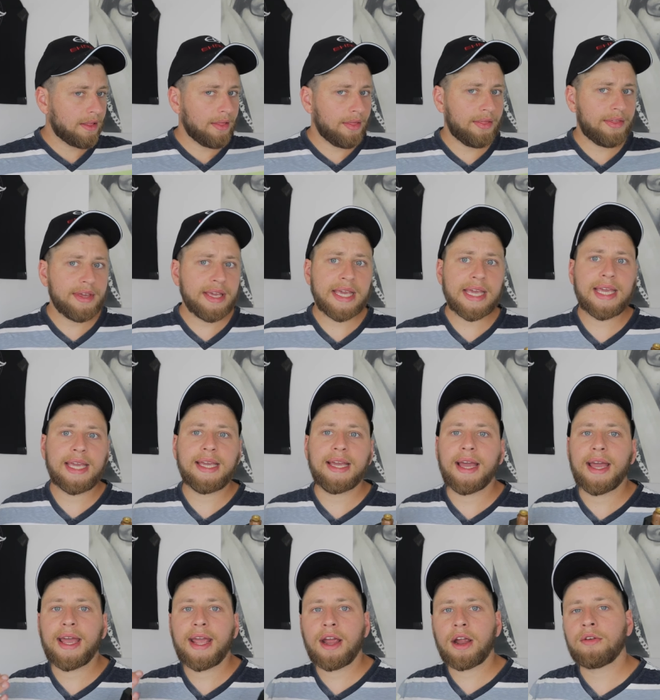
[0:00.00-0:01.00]

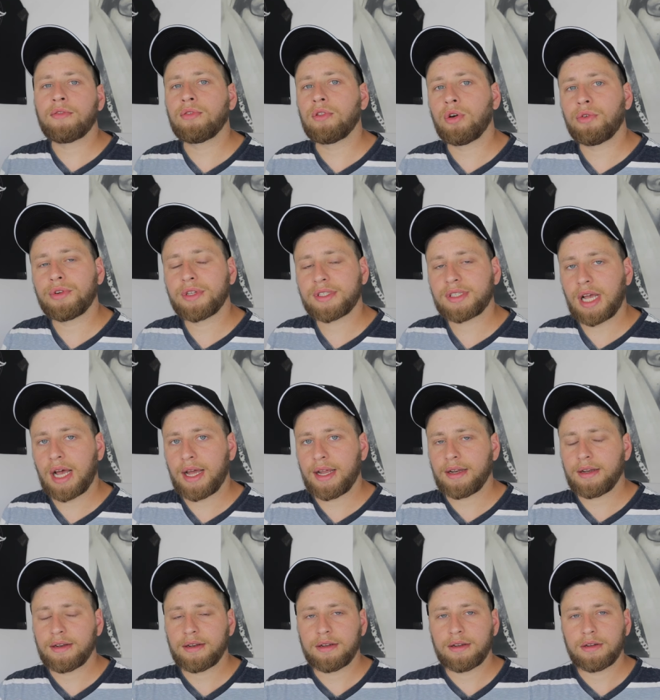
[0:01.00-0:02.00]
The airflow
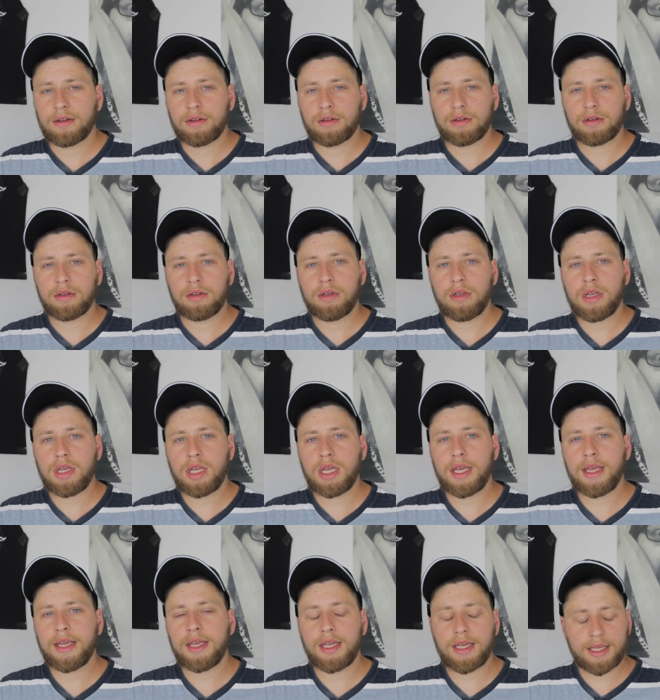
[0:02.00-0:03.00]
design.
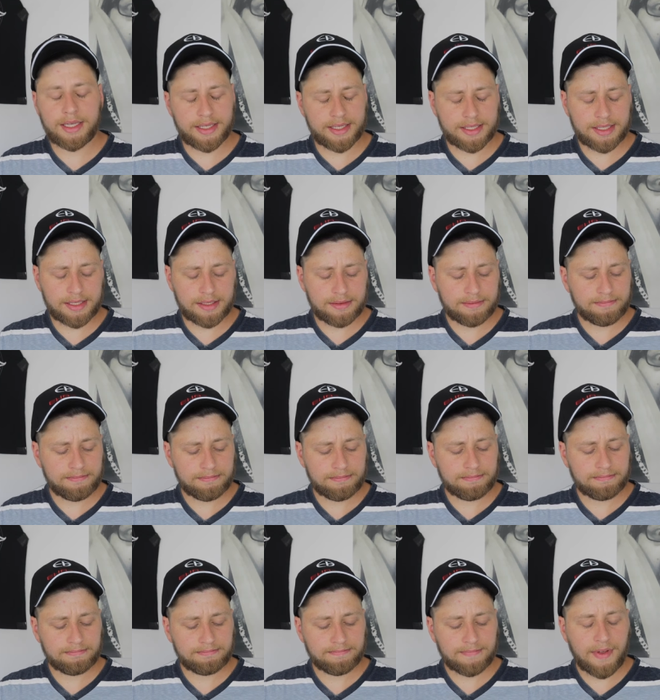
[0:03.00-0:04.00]
It is
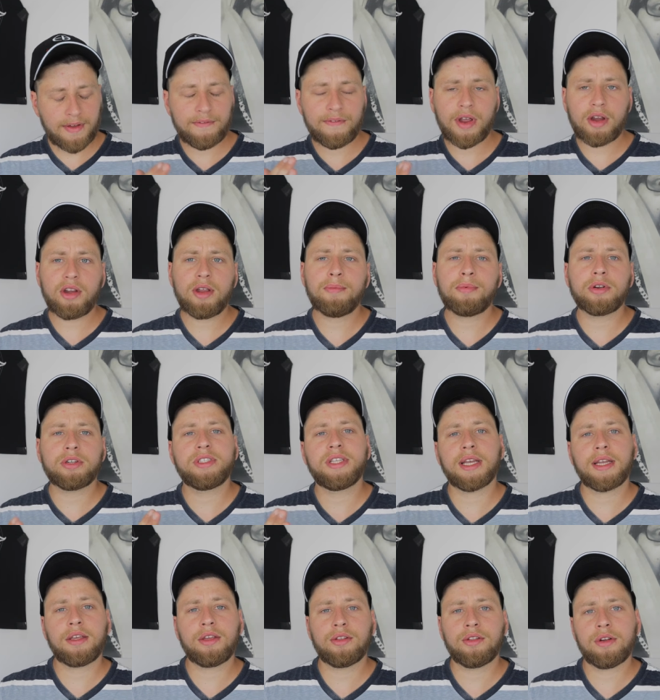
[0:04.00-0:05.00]
very
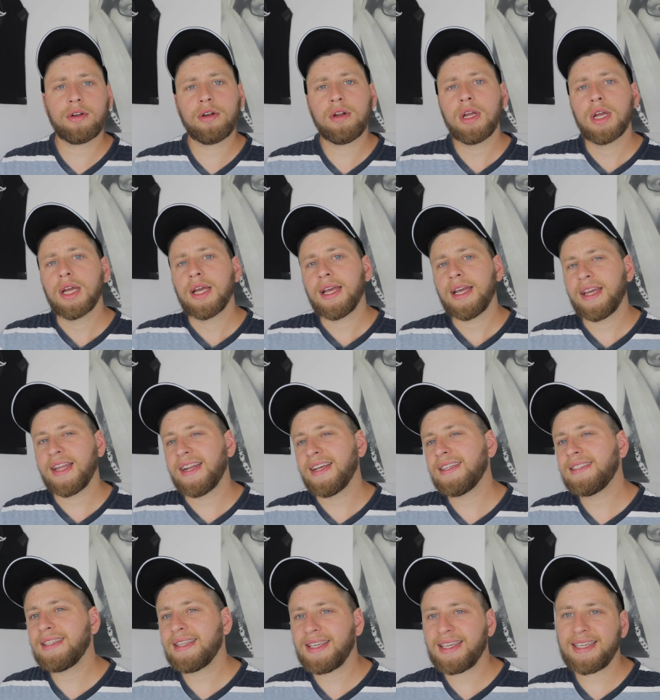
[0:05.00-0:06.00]
particular. It
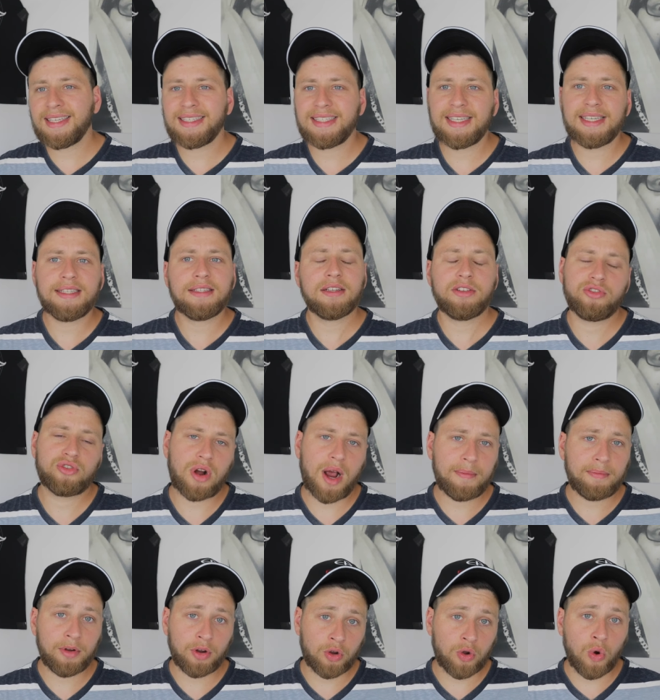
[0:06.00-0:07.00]
is easy to
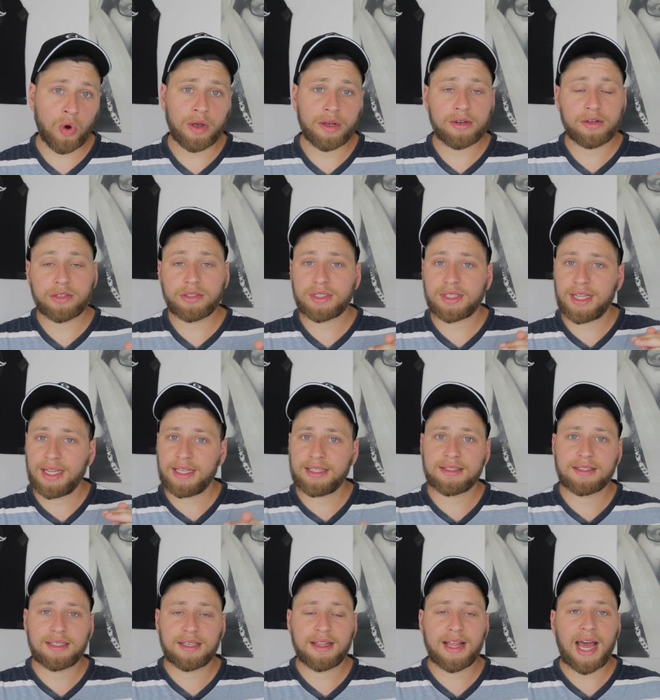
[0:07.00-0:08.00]
drop your coils
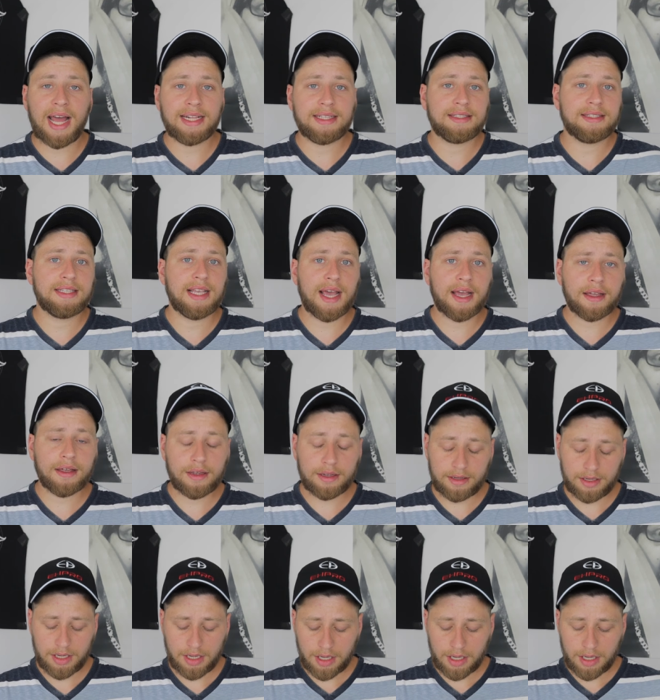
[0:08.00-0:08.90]
into that deck